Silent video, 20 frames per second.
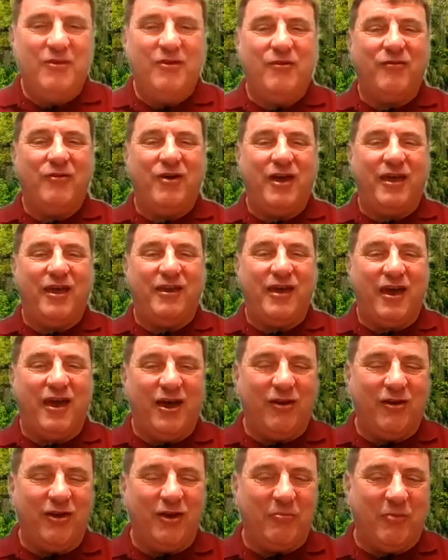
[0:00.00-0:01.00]
lay
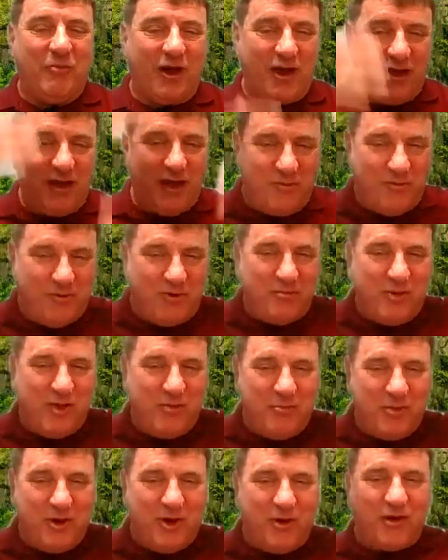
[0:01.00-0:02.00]
down and my head would be
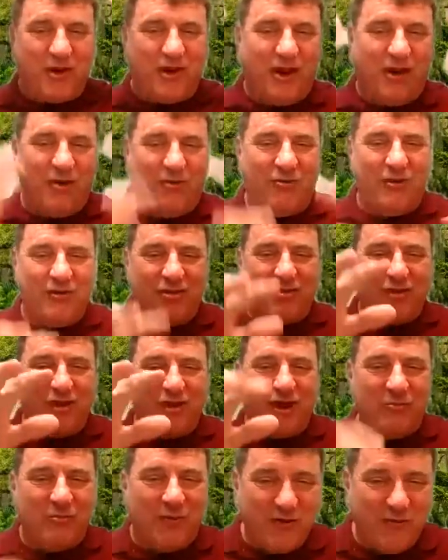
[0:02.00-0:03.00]
poking out one
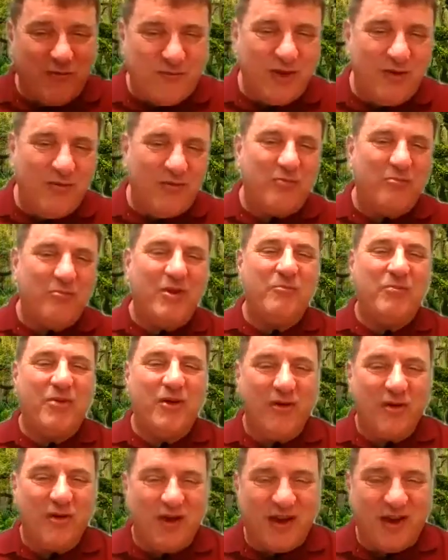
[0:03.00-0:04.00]
side, my feet would be
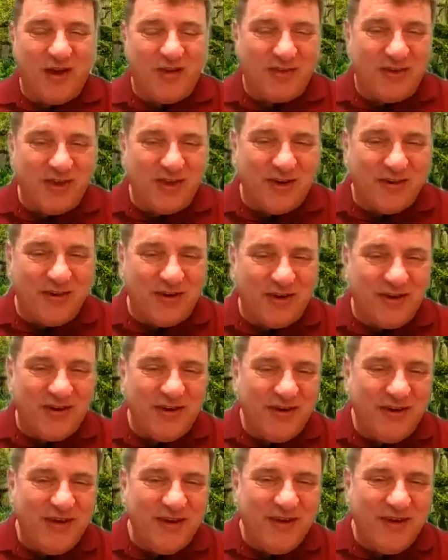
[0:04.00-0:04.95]
poking out the other.